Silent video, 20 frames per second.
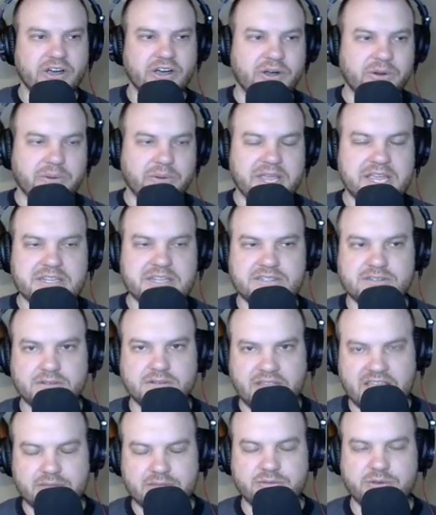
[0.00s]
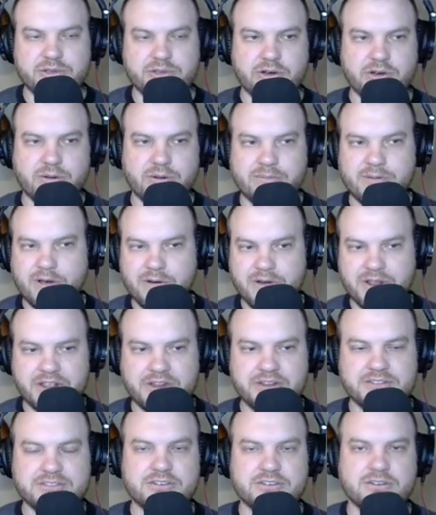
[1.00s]
a way to label your
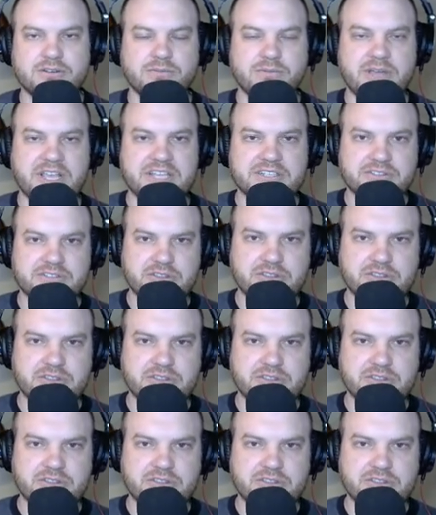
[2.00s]
opponent in a certain way so that you